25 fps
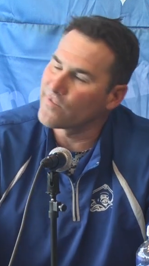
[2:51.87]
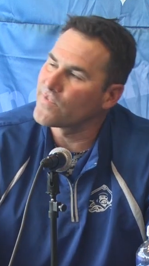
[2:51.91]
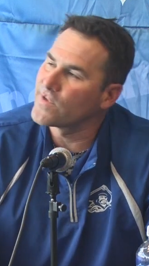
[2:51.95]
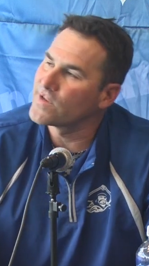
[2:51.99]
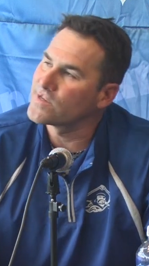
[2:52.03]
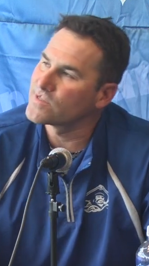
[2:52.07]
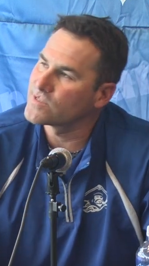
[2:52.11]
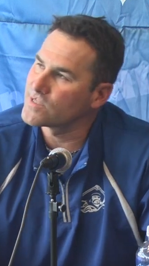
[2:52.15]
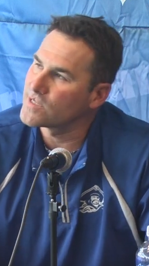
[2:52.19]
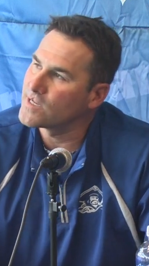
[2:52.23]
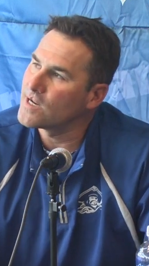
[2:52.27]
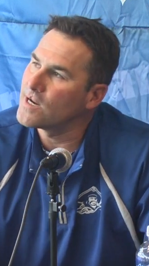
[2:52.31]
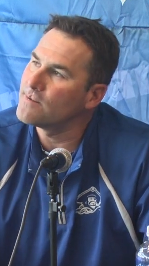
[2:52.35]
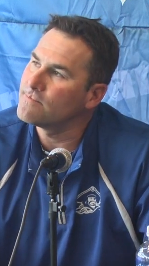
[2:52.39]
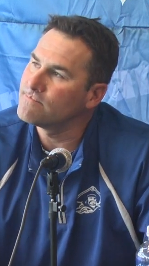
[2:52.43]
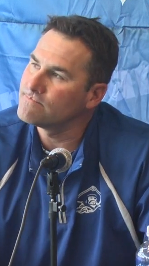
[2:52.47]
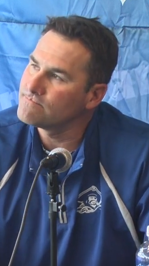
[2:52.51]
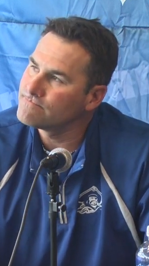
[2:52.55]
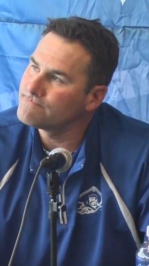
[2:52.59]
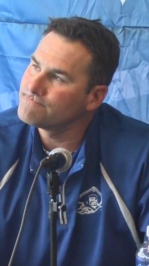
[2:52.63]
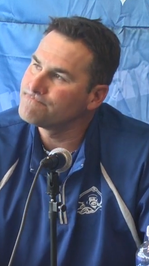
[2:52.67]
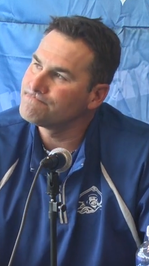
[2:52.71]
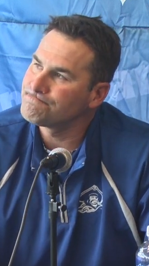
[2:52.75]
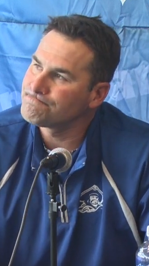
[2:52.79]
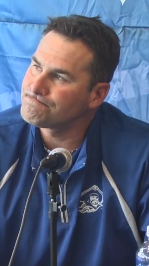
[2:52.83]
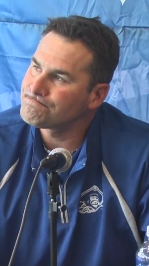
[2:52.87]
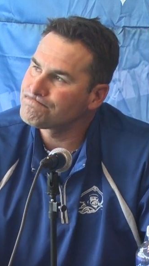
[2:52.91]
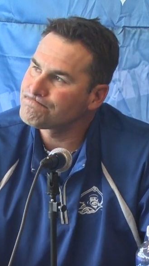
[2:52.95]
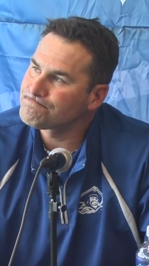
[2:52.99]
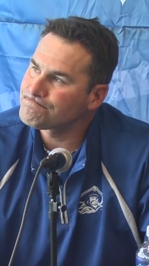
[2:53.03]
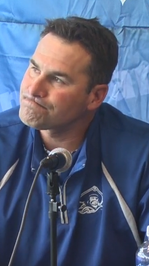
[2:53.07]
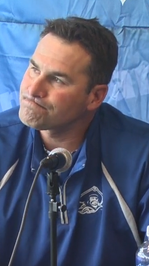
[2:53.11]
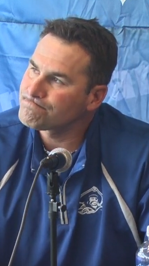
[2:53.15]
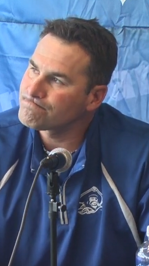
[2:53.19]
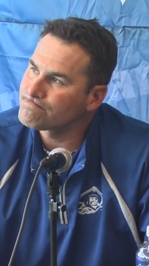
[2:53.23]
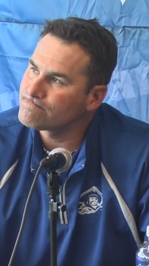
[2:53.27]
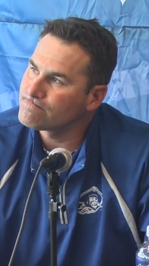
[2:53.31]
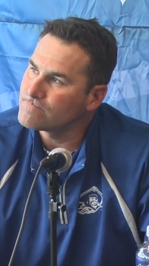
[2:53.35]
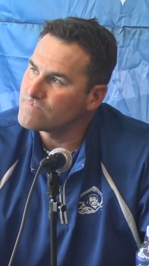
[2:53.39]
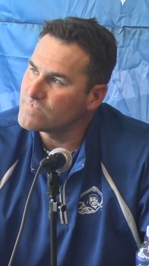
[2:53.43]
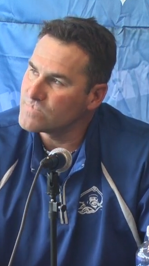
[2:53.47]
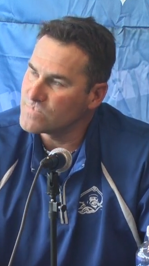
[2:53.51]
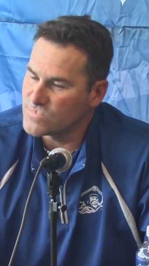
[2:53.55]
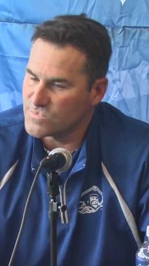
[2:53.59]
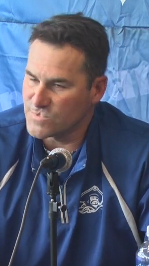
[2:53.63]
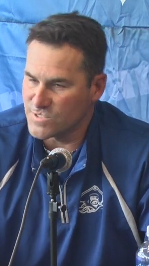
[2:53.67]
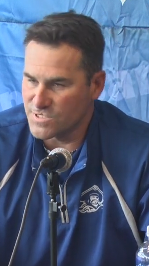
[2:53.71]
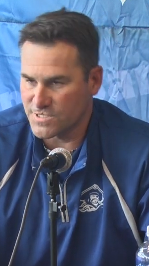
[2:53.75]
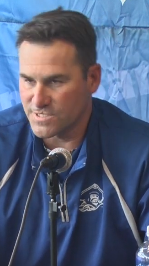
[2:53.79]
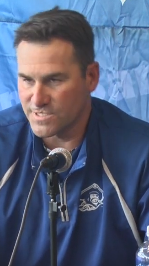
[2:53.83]
things to come.
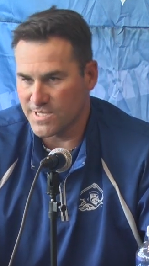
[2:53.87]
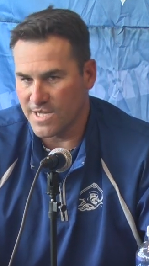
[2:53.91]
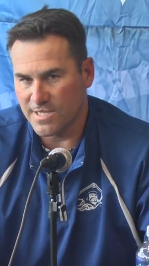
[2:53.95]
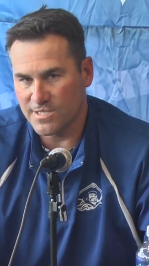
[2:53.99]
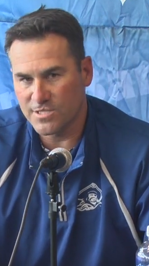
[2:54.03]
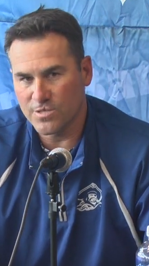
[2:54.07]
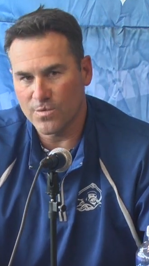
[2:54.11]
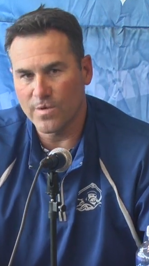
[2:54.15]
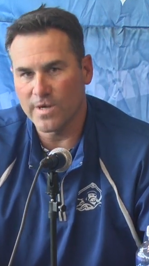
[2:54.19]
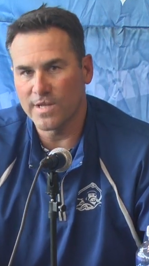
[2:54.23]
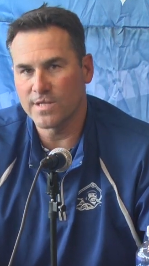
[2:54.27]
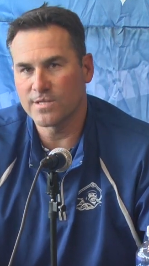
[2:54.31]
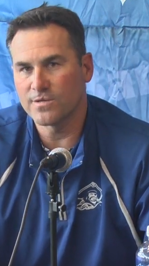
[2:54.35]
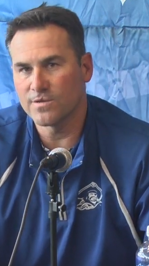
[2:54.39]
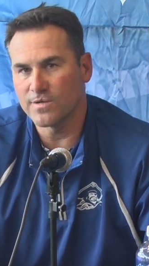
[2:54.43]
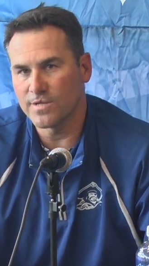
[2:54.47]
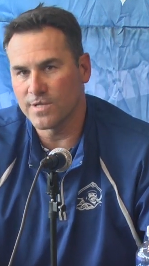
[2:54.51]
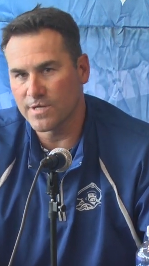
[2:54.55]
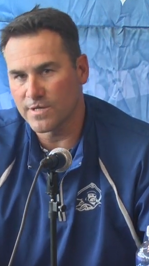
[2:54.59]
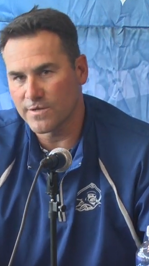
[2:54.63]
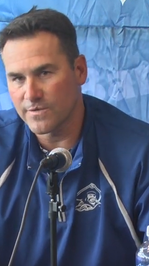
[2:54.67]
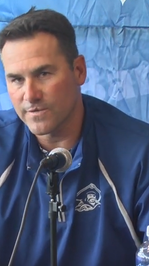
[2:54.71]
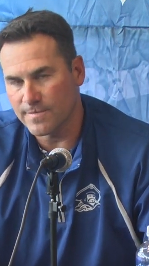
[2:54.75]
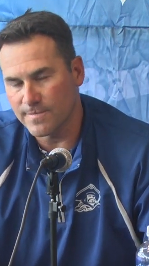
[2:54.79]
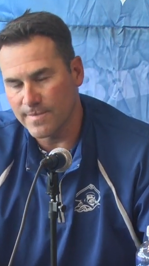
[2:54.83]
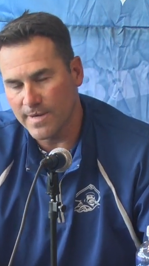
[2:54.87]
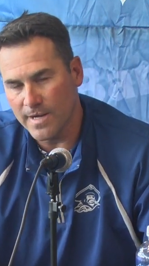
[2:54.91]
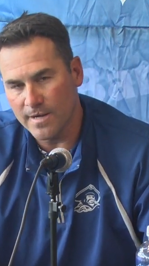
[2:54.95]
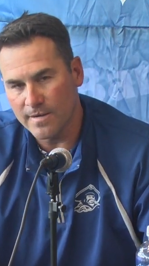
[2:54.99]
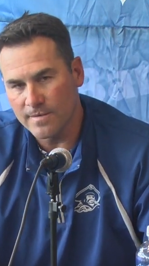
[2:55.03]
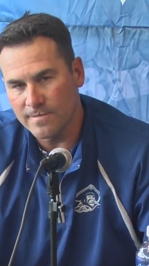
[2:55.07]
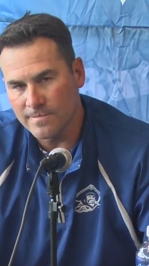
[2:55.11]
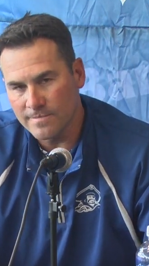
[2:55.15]
Just not 22 years from now.